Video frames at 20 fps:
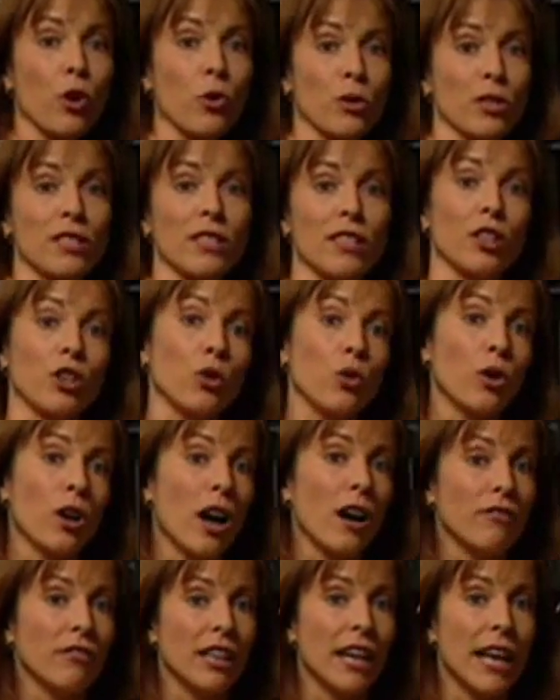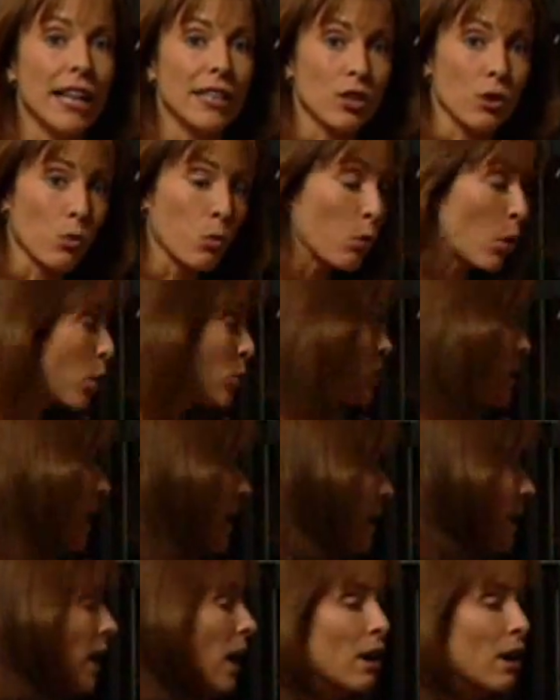noticed that your oven has a rotating